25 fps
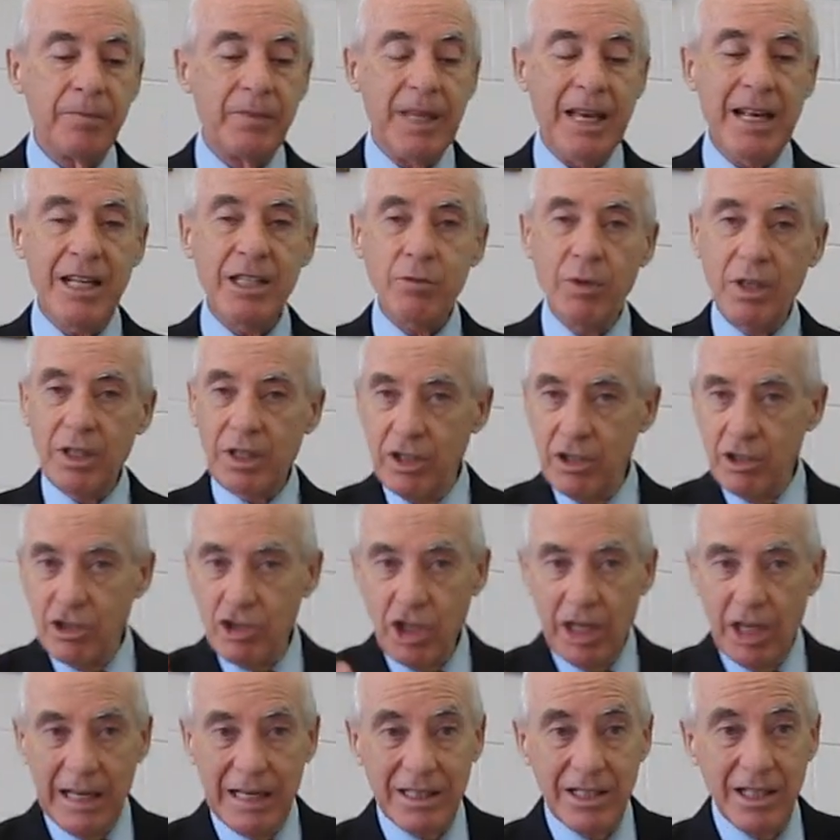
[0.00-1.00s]
That's what can
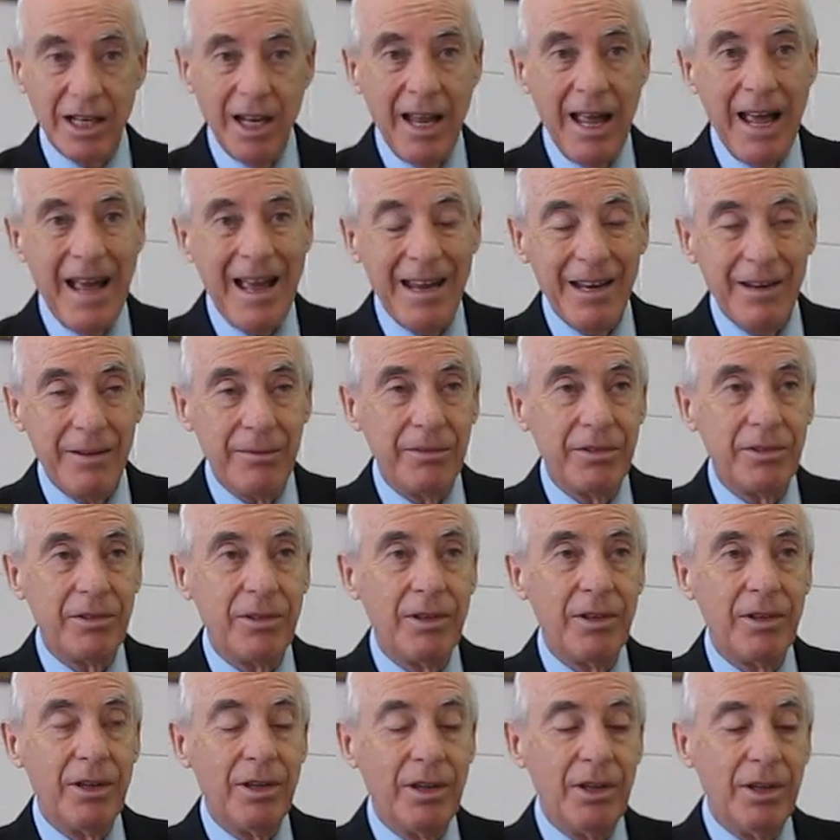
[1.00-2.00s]
change lives.
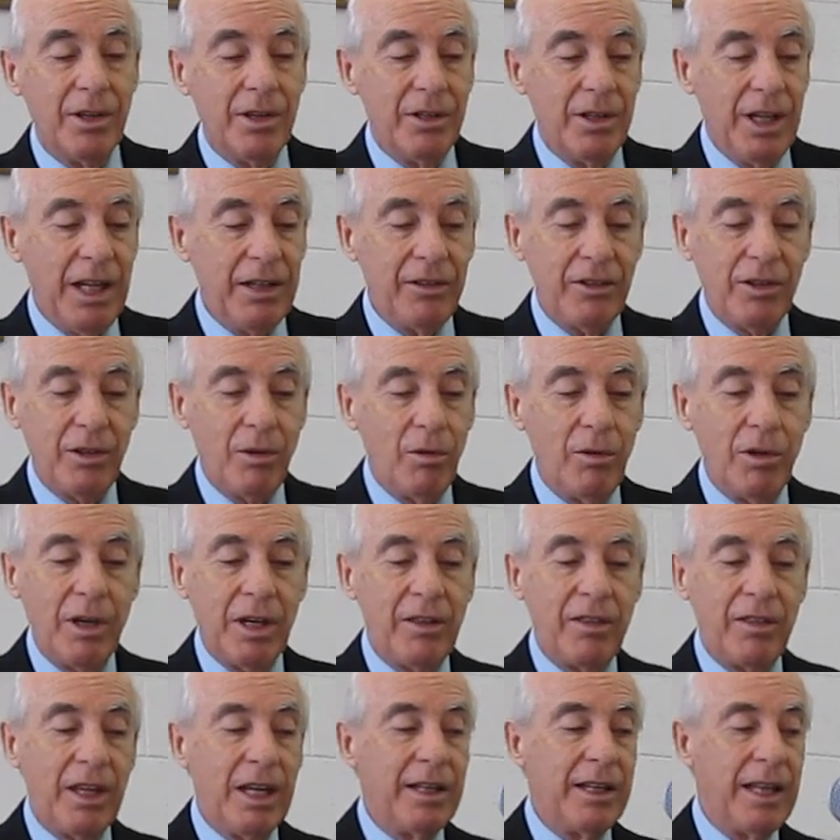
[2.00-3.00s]
That's the only
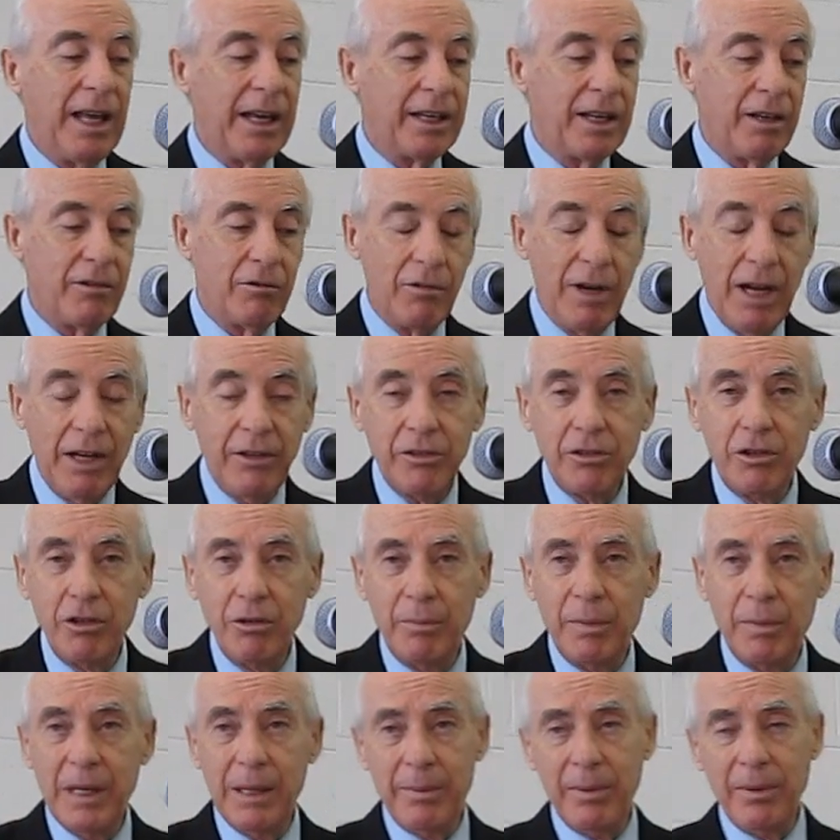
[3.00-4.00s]
thing that can
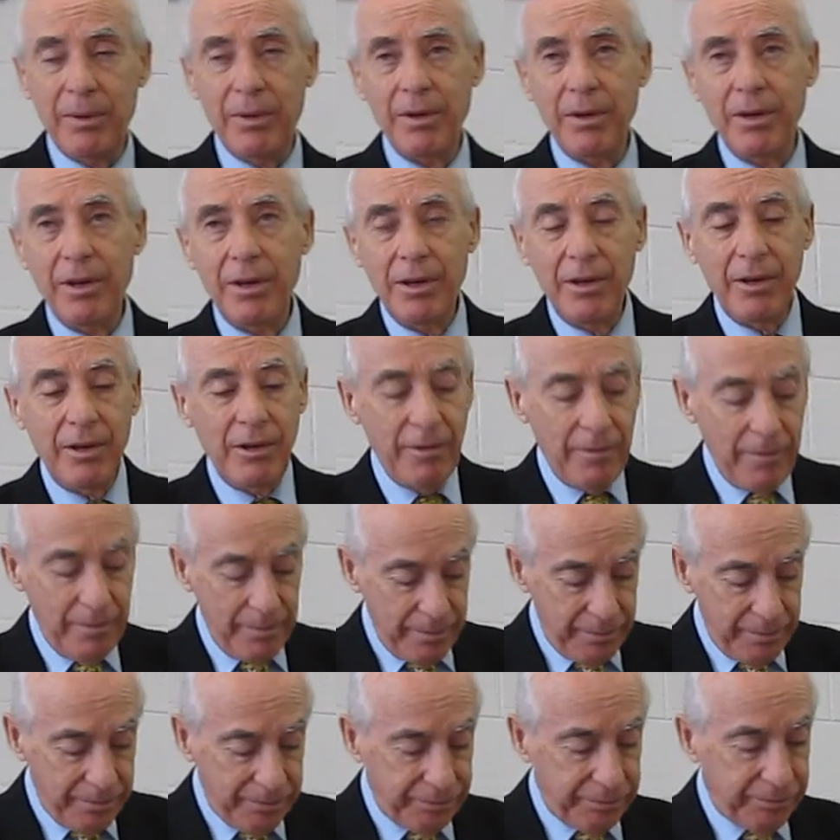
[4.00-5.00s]
rescue people
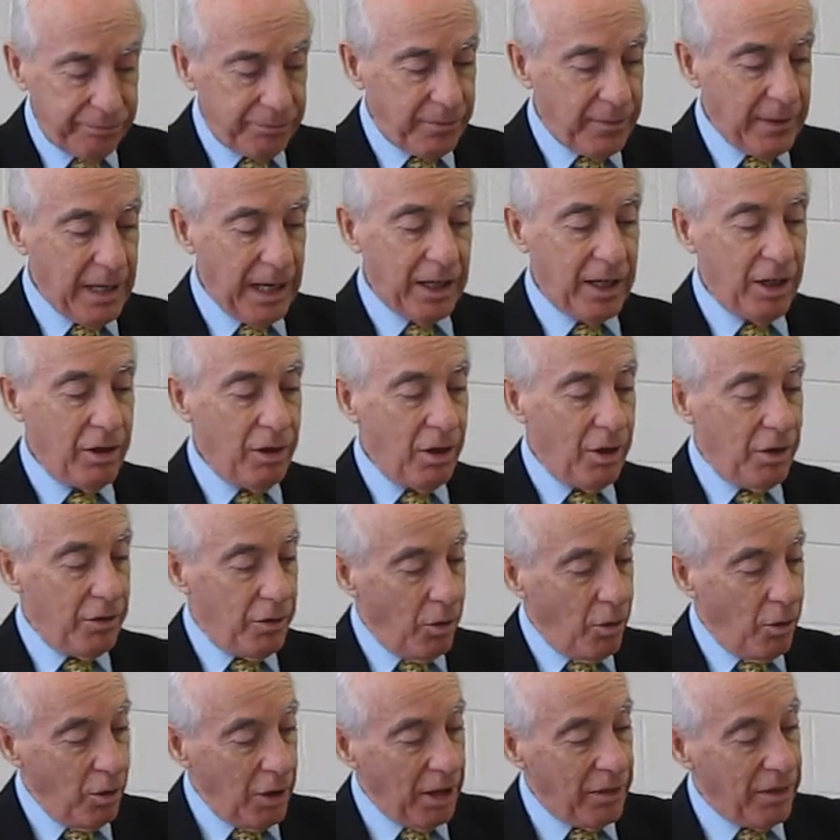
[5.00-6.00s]
that can,
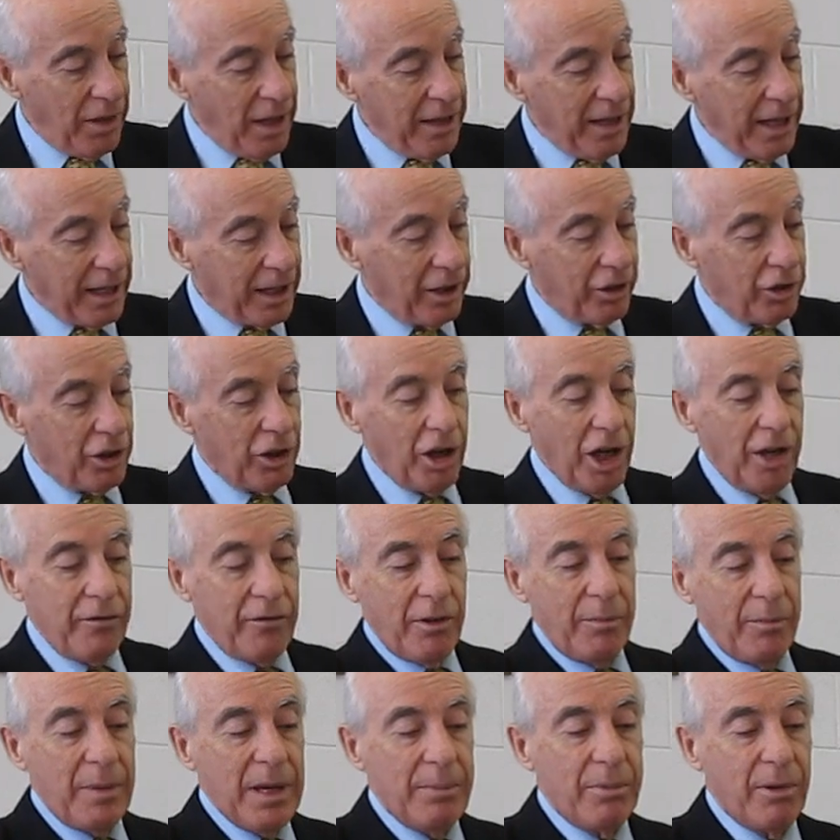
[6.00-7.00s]
the only thing that can
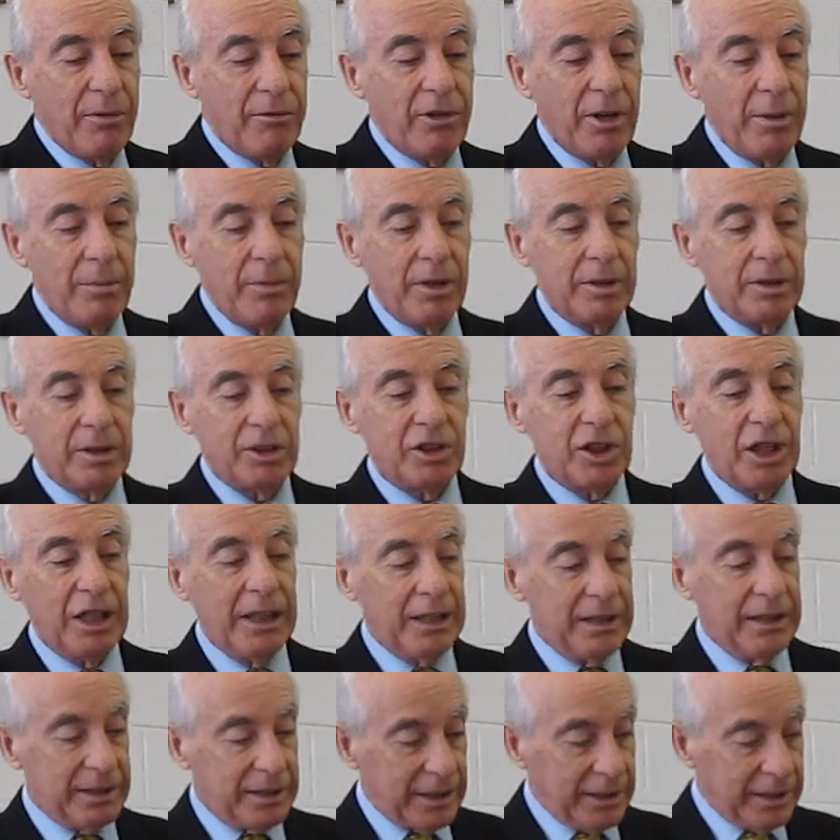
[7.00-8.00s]
deliver people from their
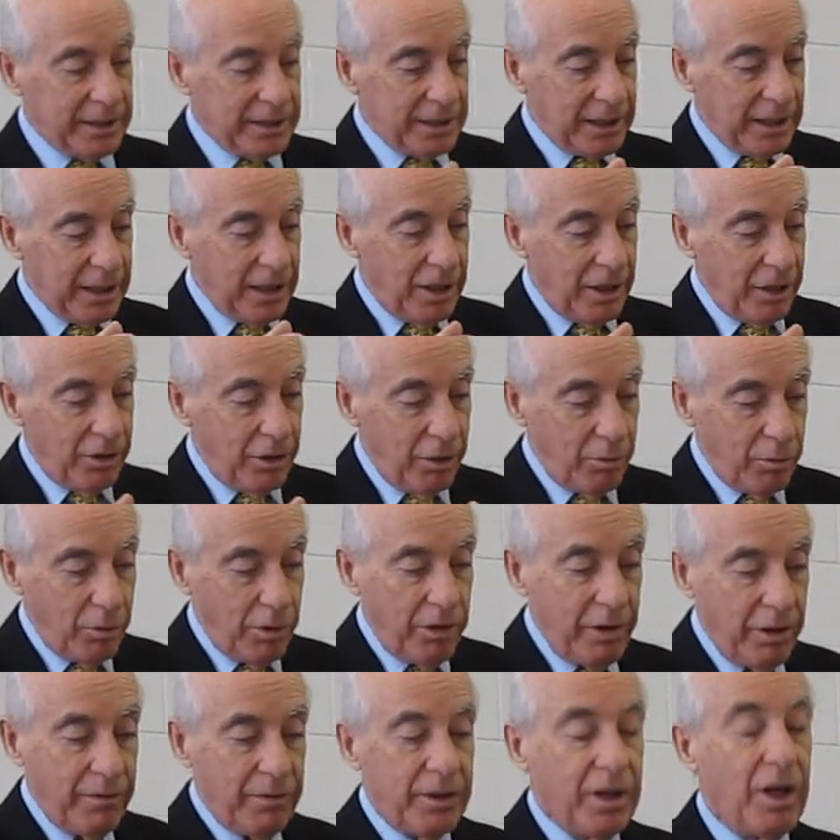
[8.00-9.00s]
sins is the
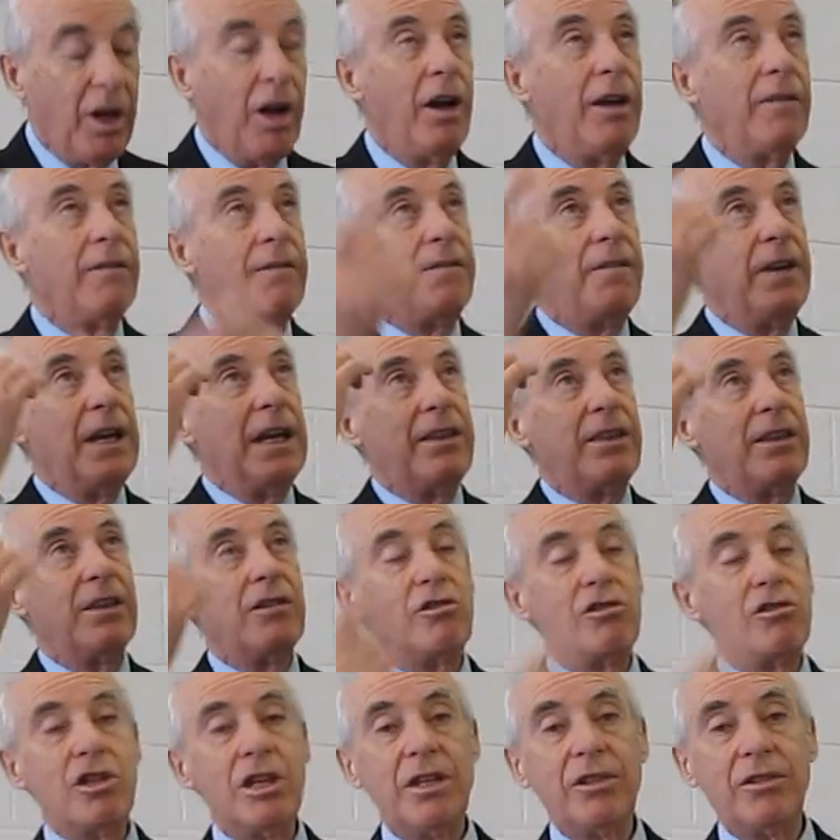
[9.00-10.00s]
Word of God, faith
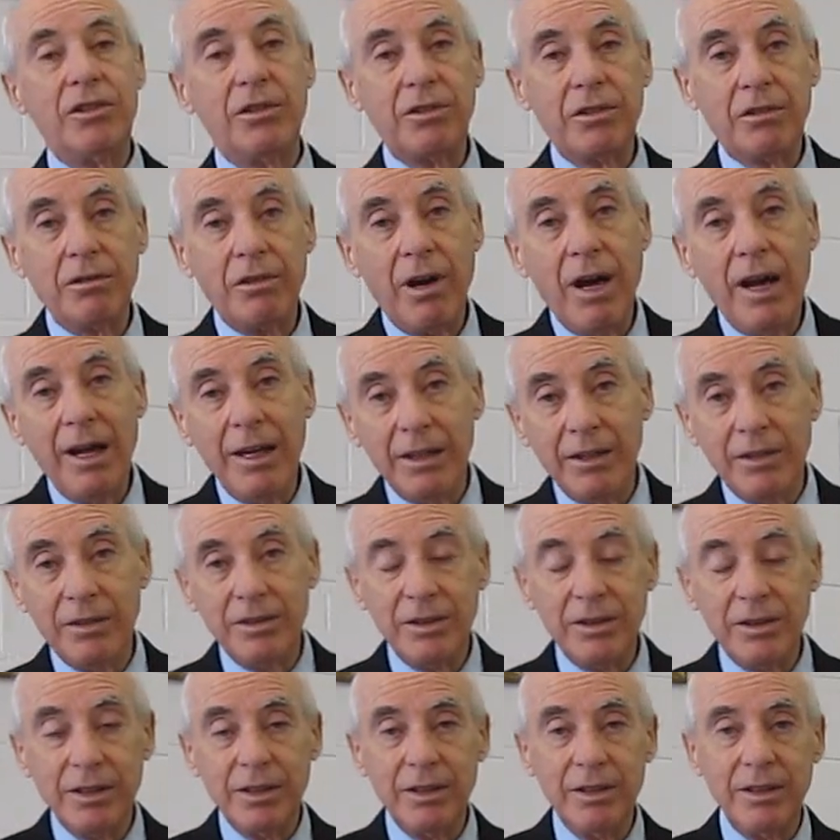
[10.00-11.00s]
in Jesus
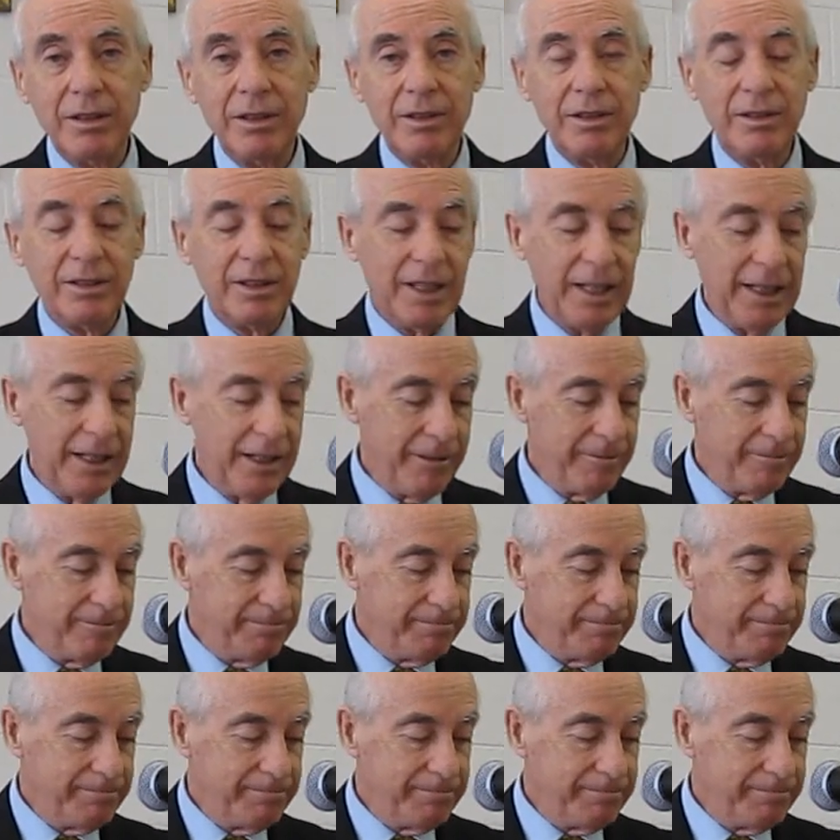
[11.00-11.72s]
Christ. Okay?